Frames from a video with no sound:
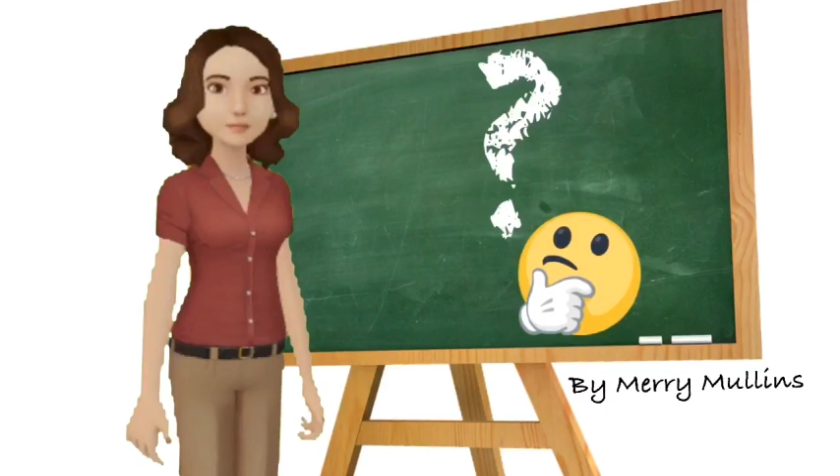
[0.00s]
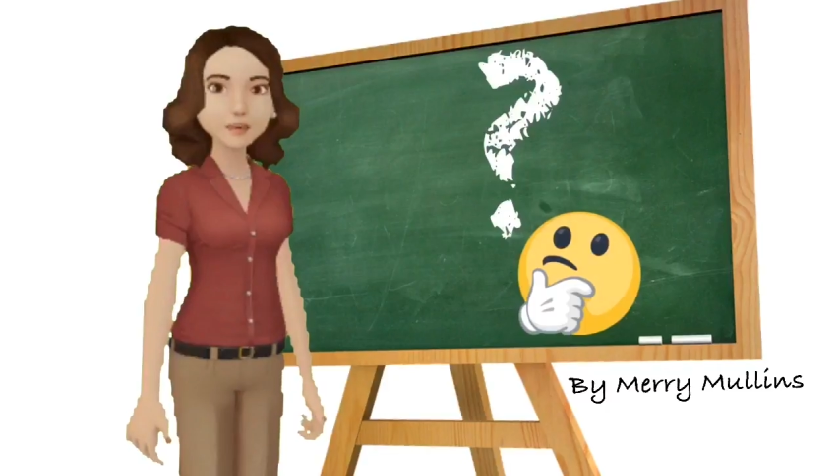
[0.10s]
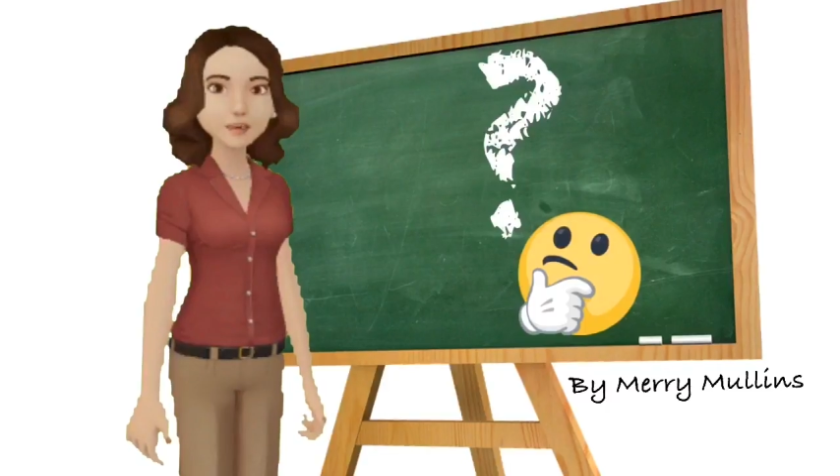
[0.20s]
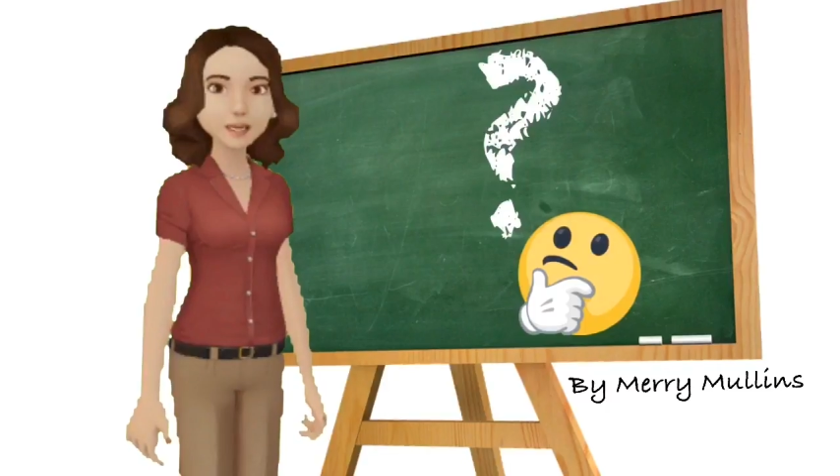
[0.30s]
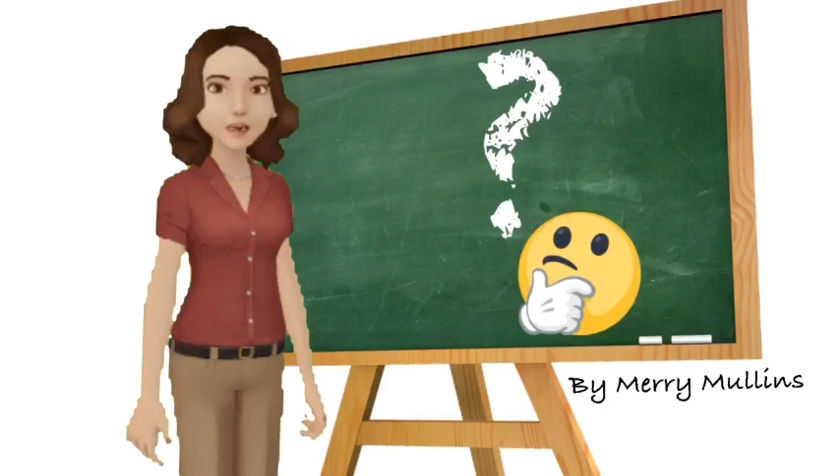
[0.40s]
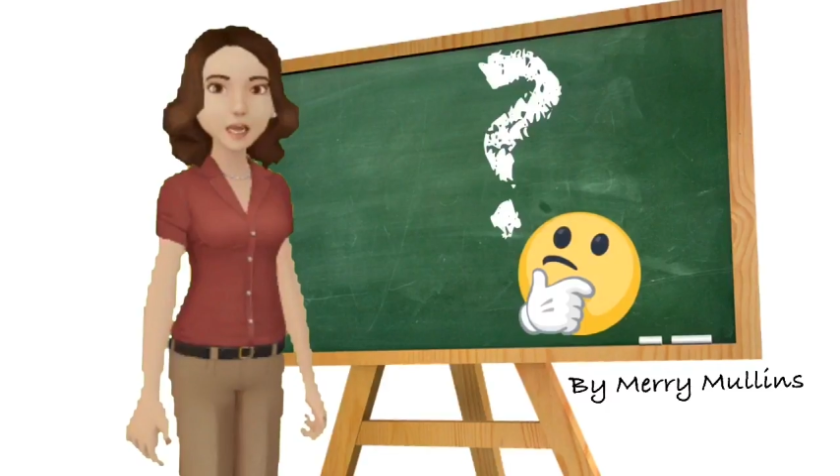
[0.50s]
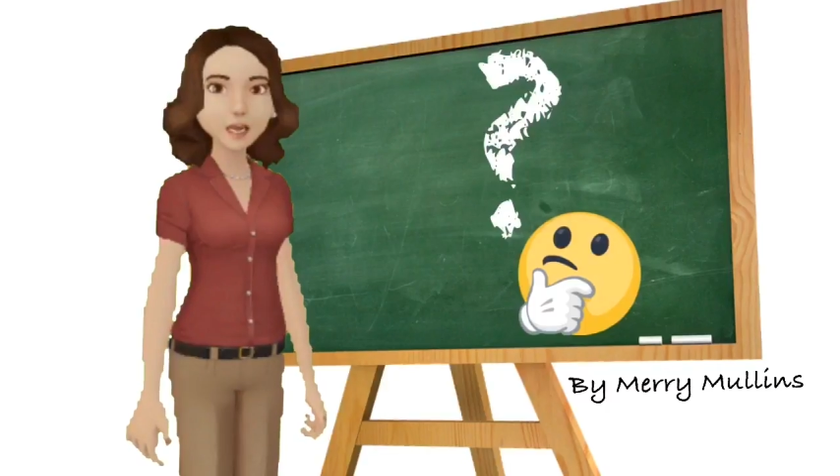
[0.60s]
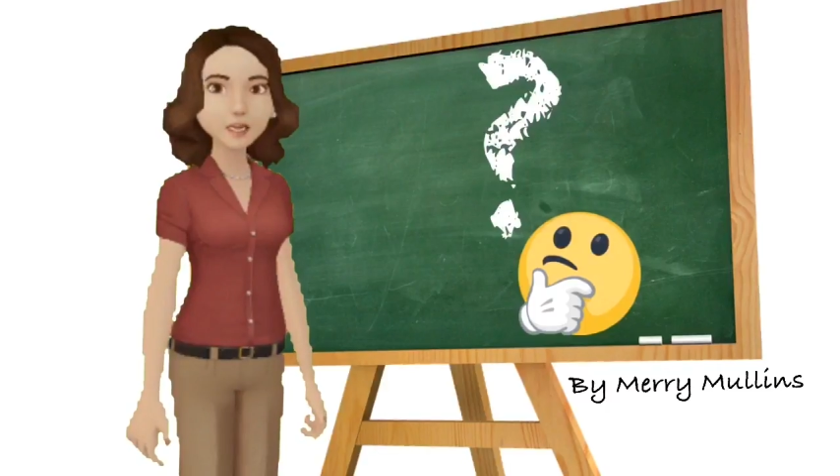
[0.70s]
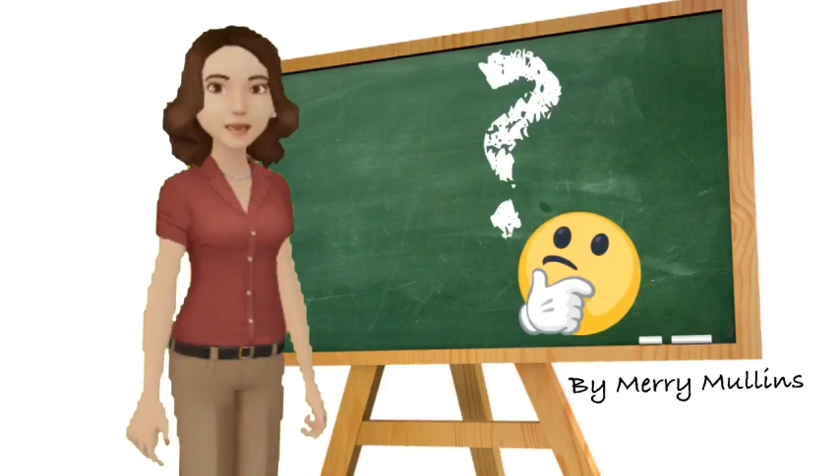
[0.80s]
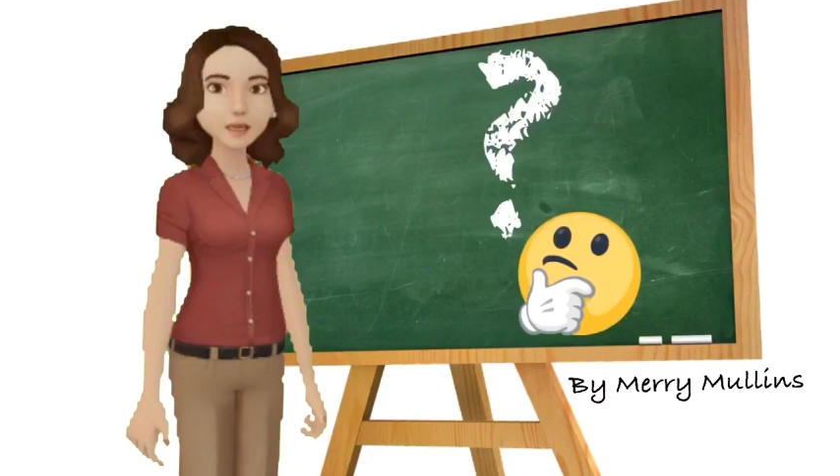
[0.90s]

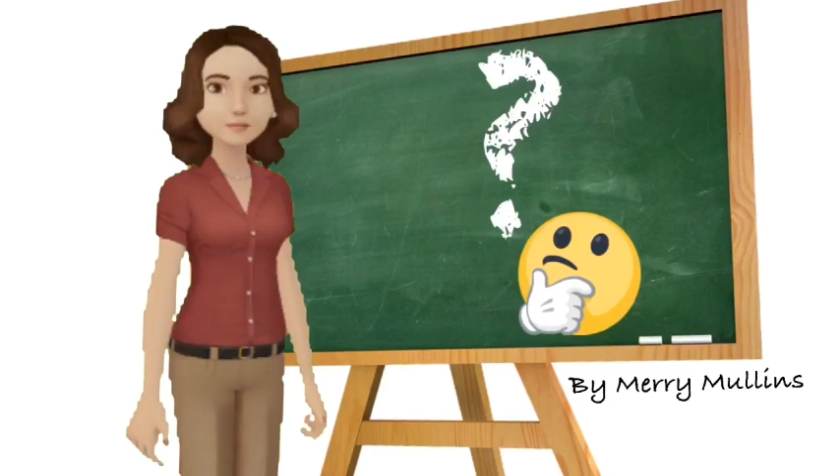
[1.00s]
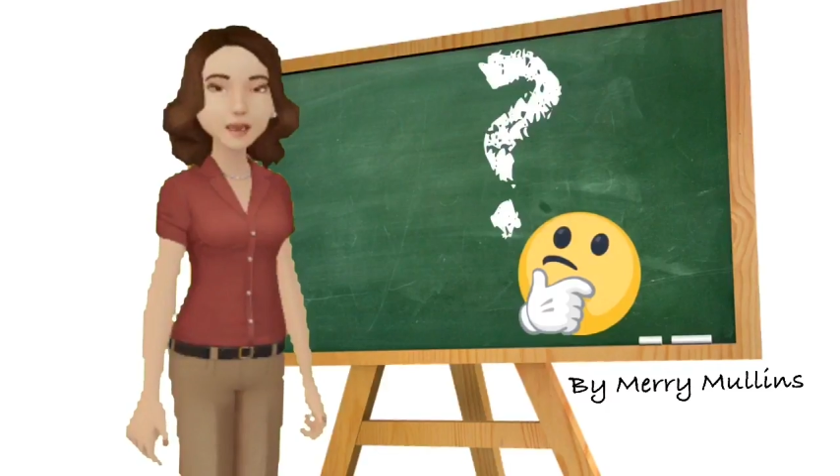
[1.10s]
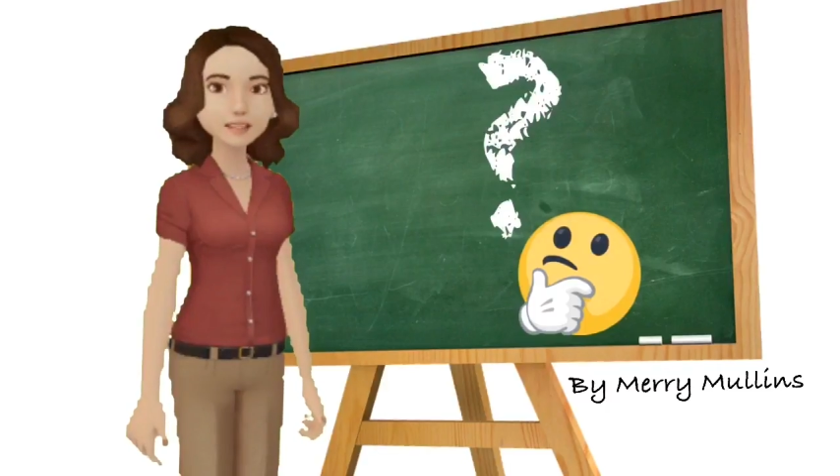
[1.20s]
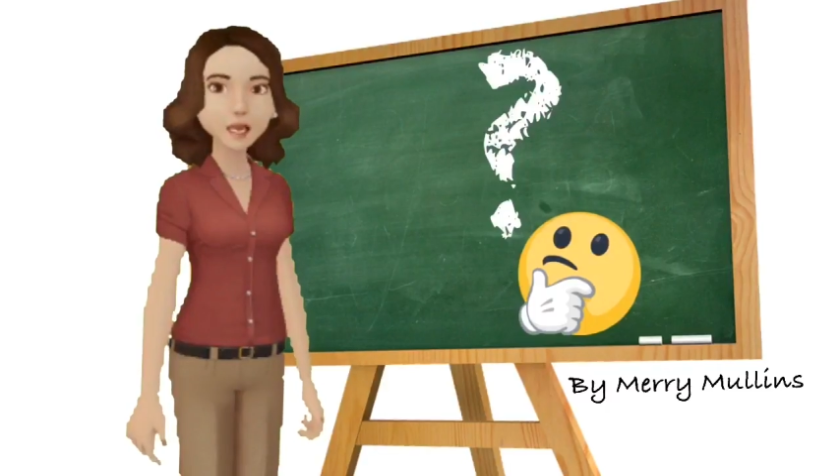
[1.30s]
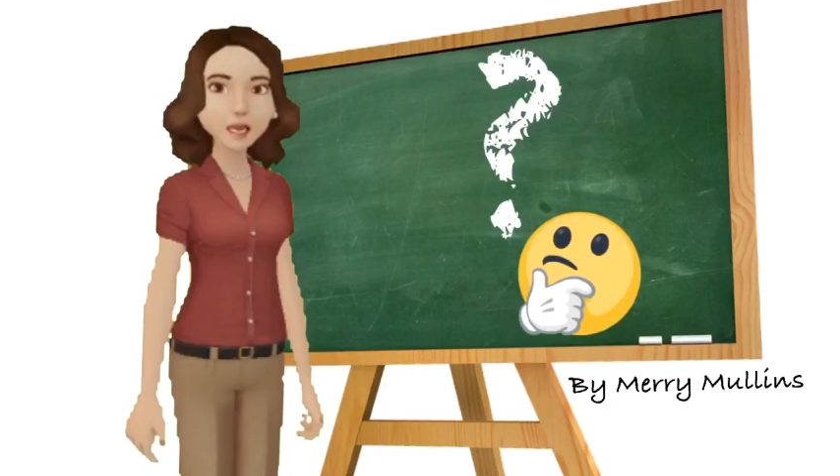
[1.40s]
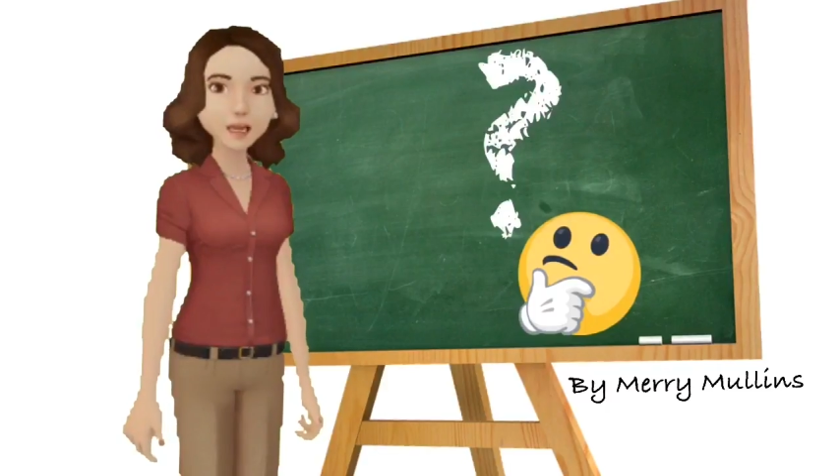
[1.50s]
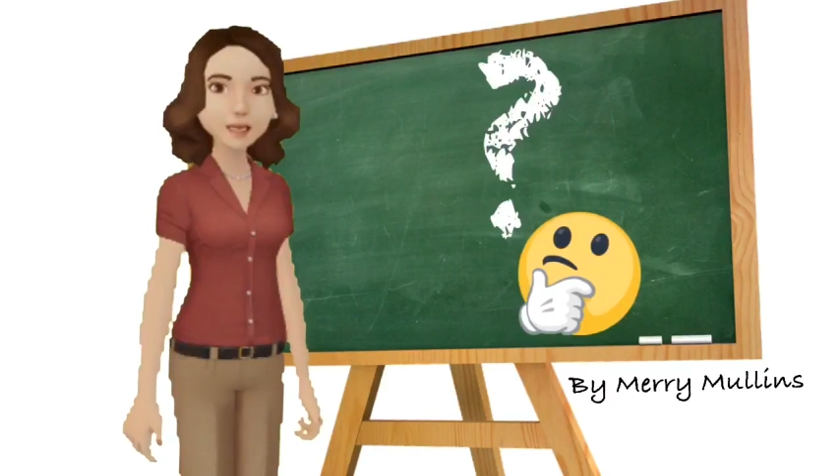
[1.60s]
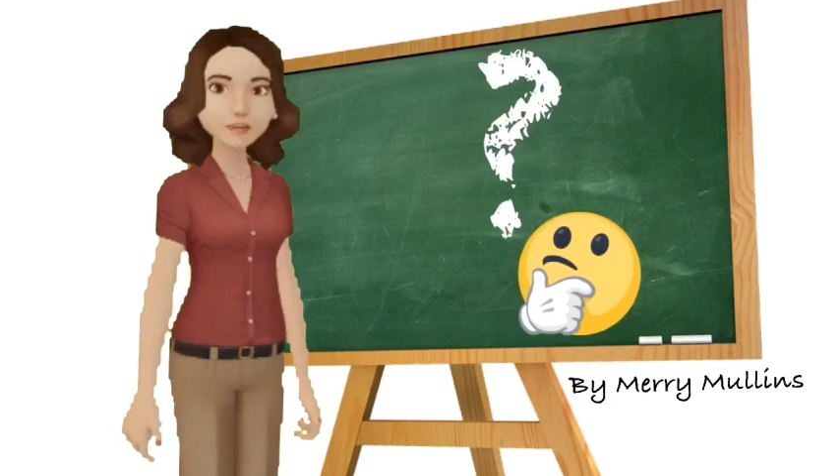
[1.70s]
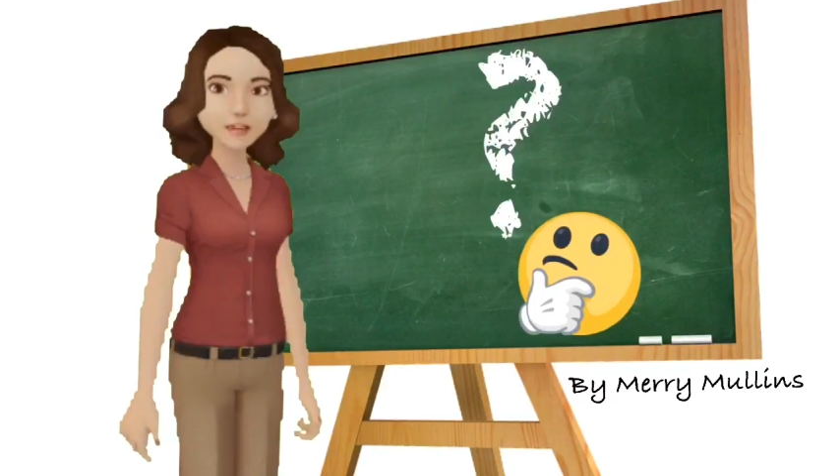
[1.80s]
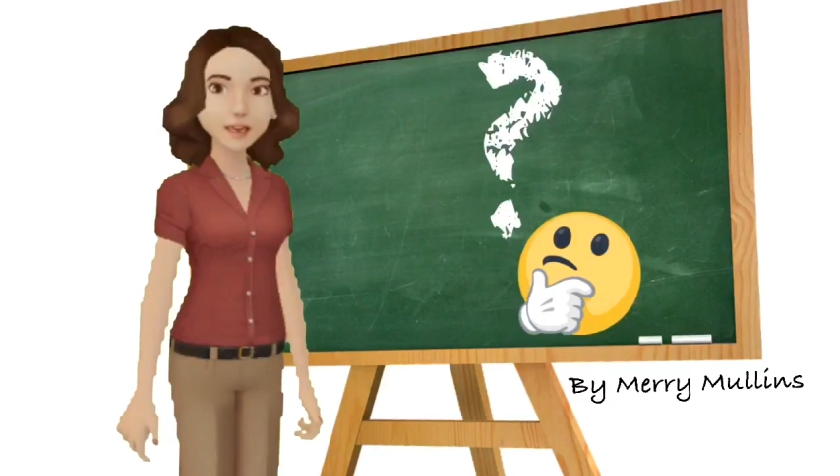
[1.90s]
Sometimes it's a piece of
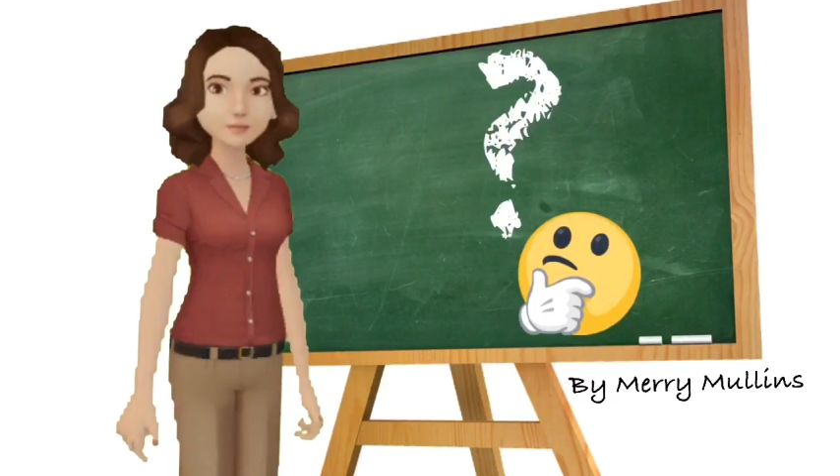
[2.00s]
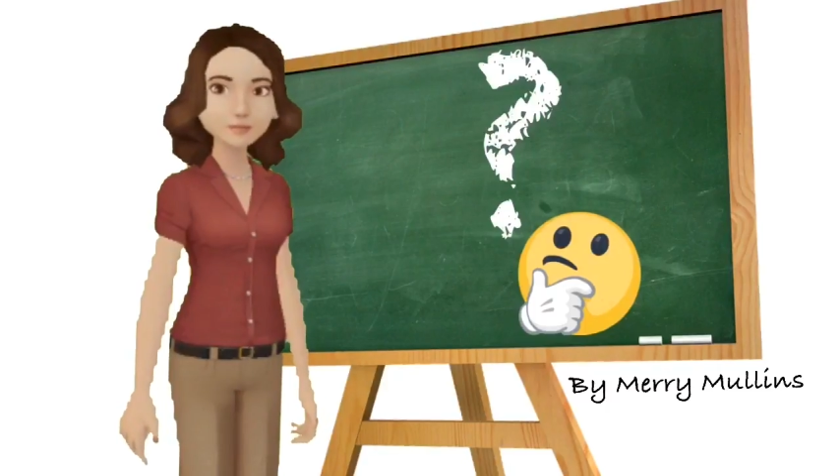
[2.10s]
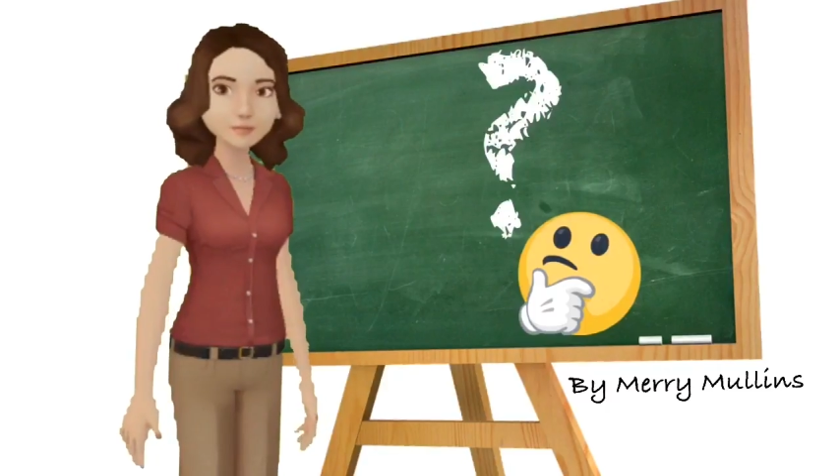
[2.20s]
pottery,